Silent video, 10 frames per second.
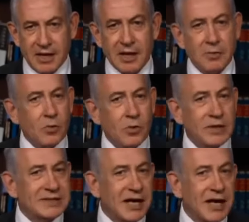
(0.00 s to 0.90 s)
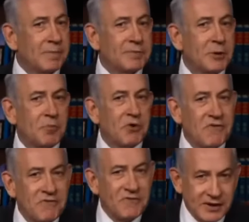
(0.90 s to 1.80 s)
They were set up to
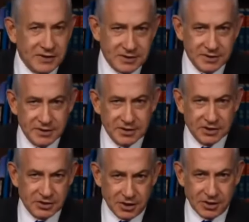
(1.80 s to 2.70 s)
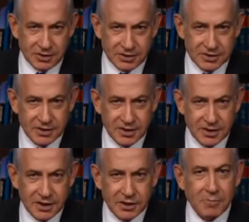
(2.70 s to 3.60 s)
prevent such horrors,
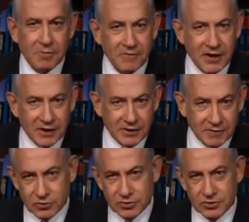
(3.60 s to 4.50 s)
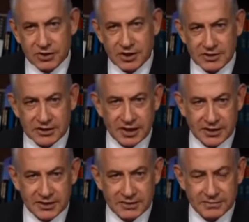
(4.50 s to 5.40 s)
to prevent future
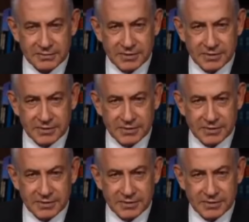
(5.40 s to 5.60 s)
genocides.